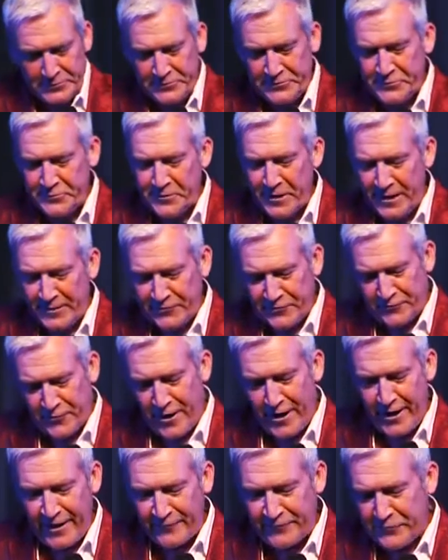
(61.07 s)
Do not
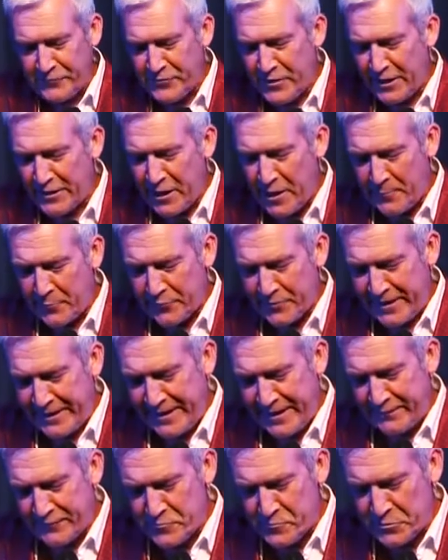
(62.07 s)
drive, do not
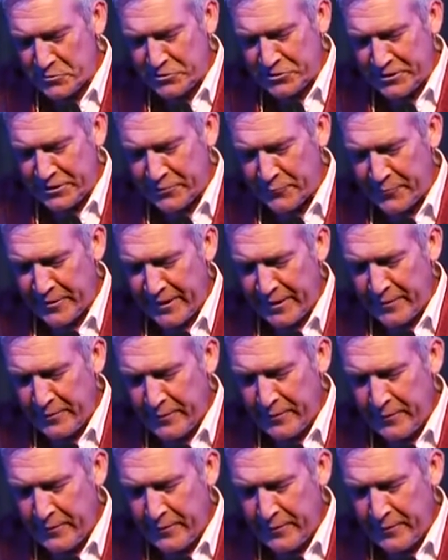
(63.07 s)
operate heavy machinery.